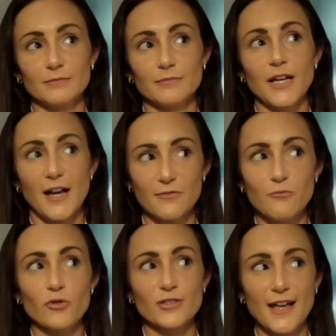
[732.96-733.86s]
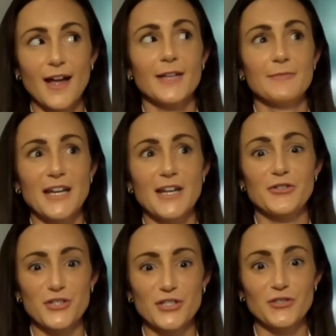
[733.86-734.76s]
have more time and
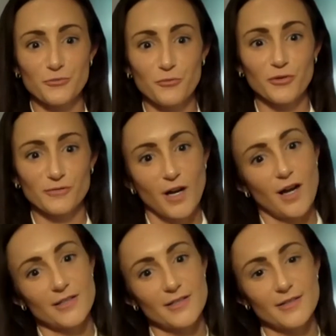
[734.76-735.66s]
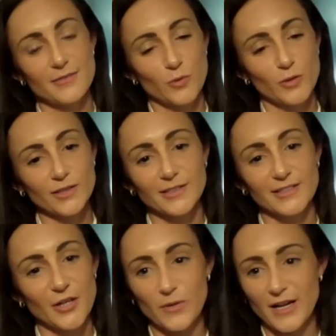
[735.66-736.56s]
energy to do more of God's work.
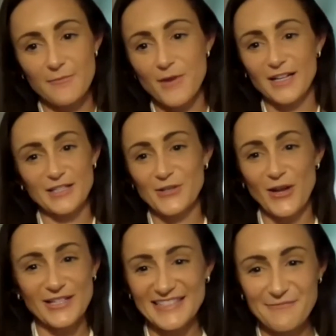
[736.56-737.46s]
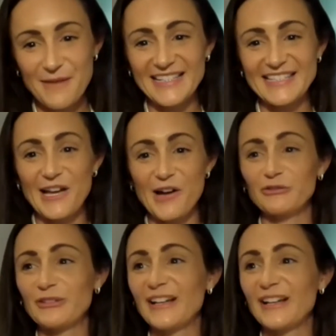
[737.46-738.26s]
When I'm not exhausting myself,